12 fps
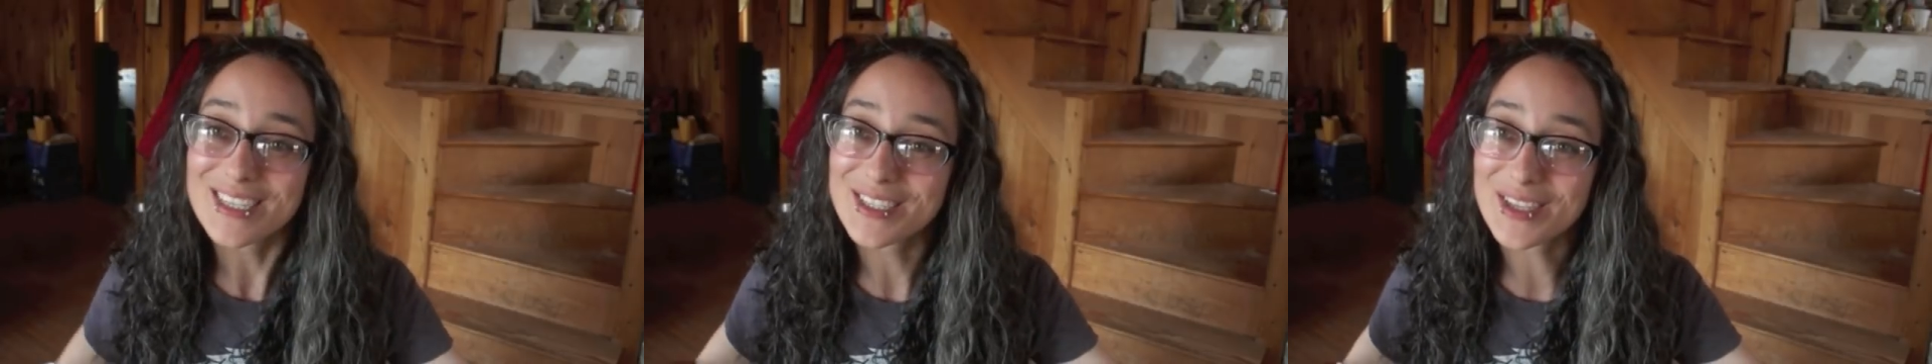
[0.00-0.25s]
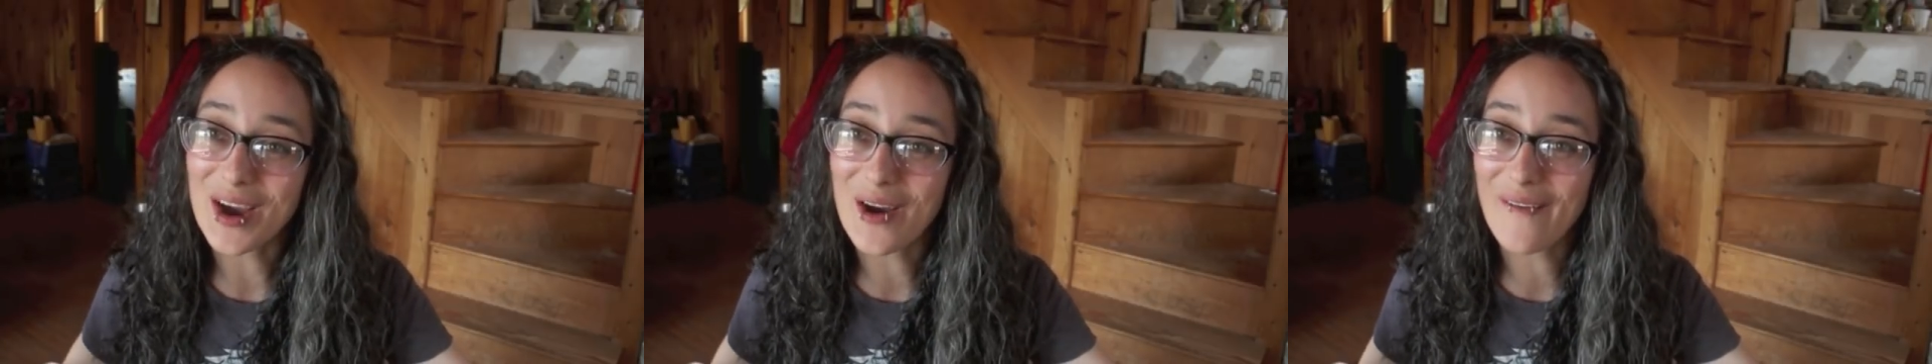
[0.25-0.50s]

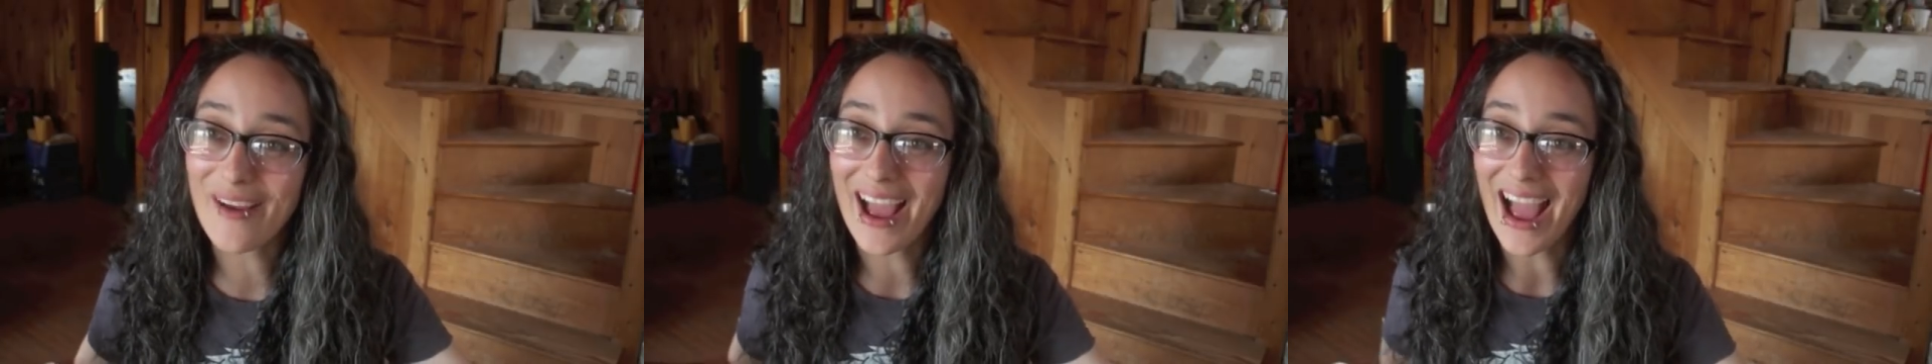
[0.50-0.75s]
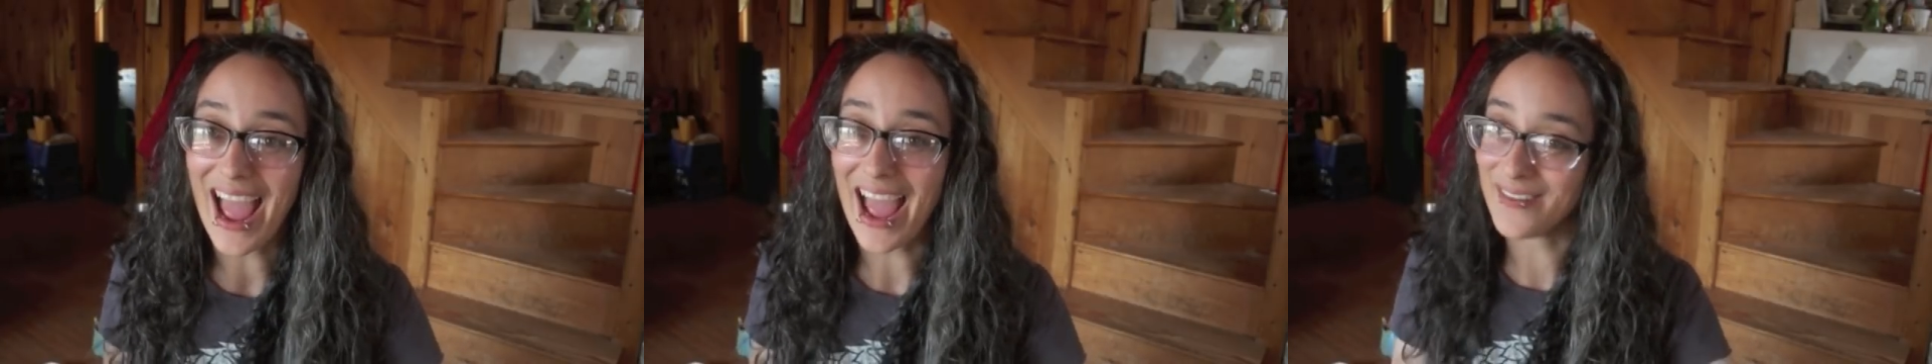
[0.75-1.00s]
So
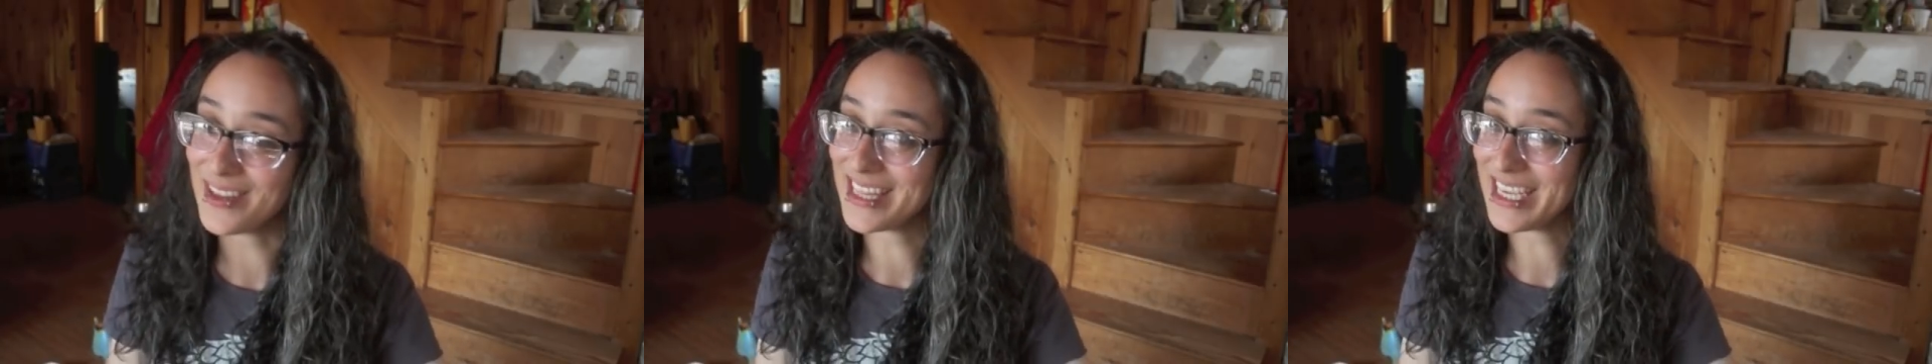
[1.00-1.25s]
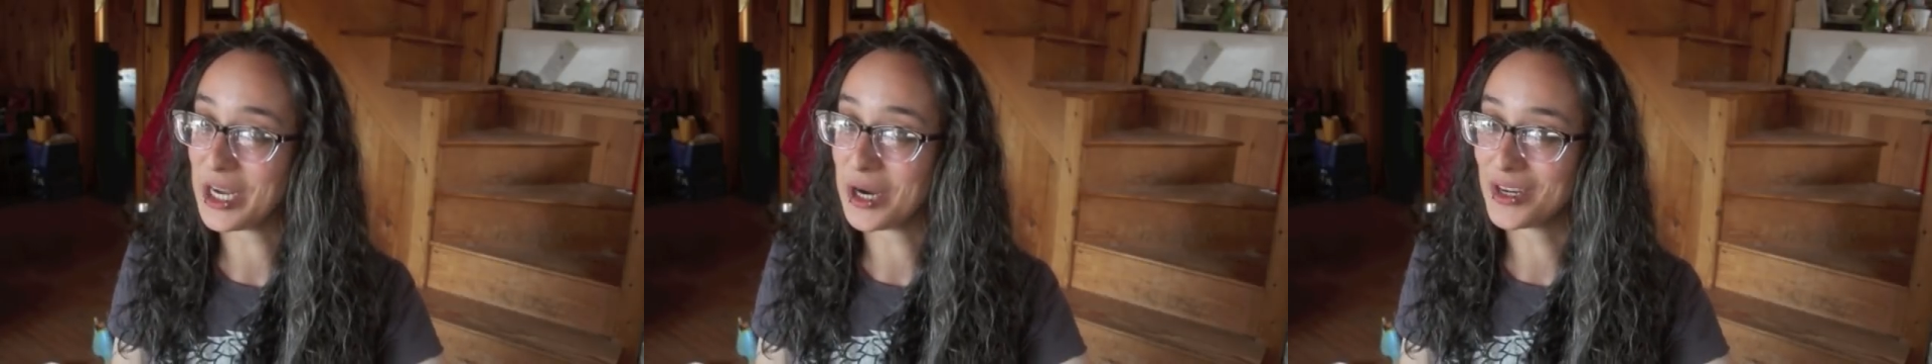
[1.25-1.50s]

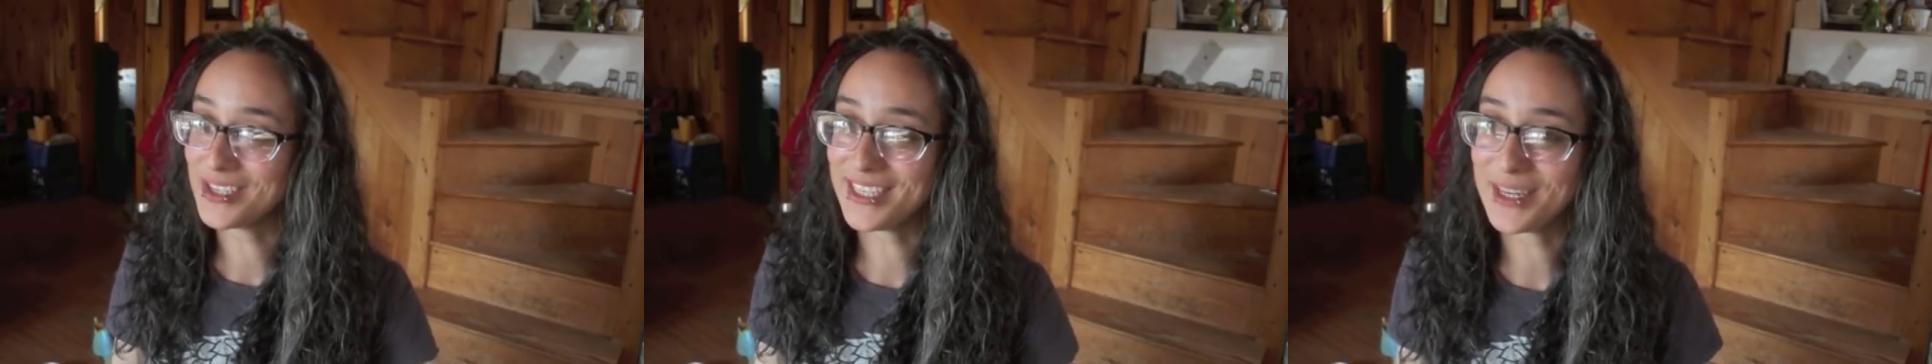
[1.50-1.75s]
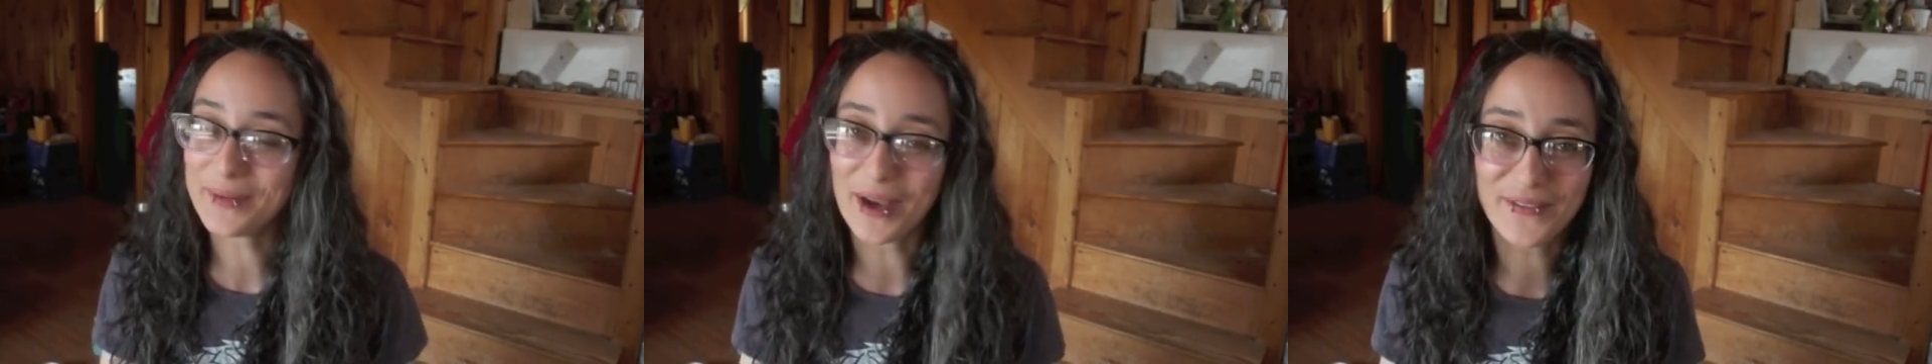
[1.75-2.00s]
Heavenly Yarns
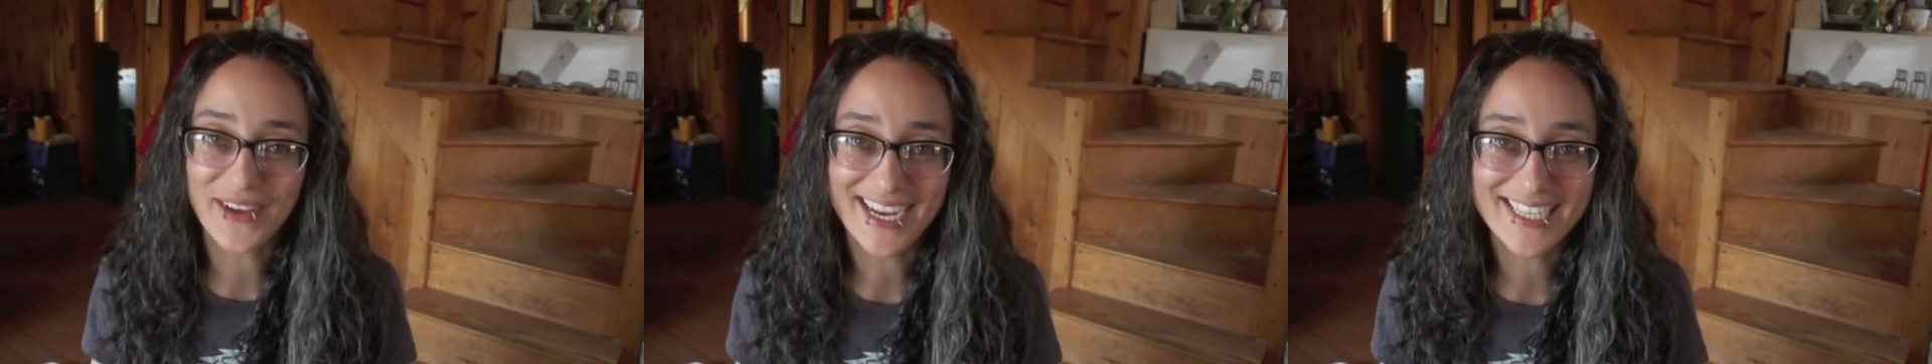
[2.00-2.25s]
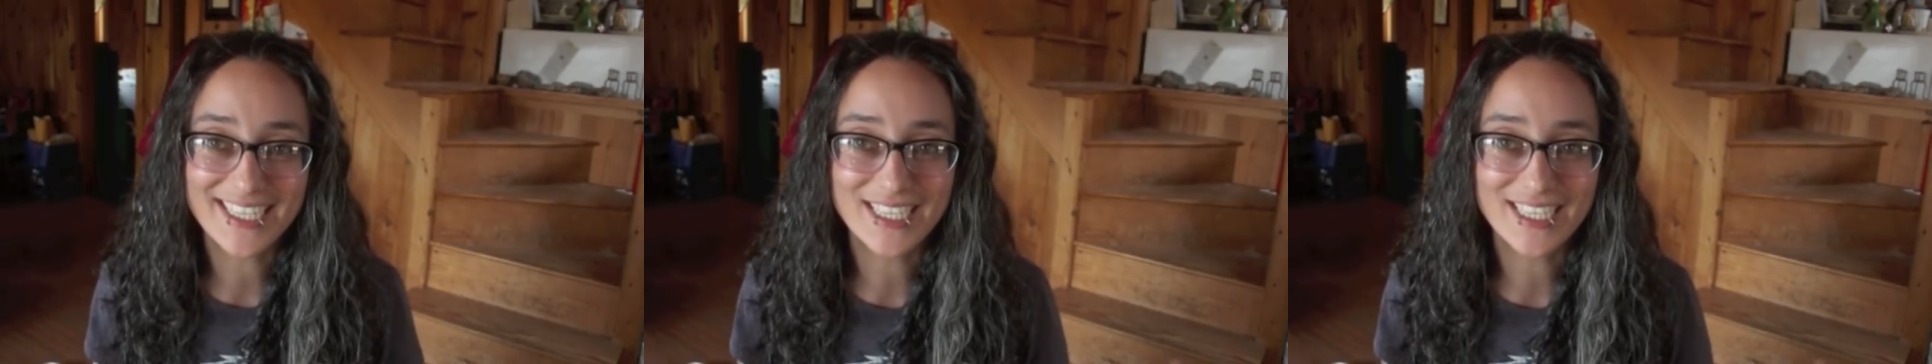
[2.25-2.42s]
in Belfast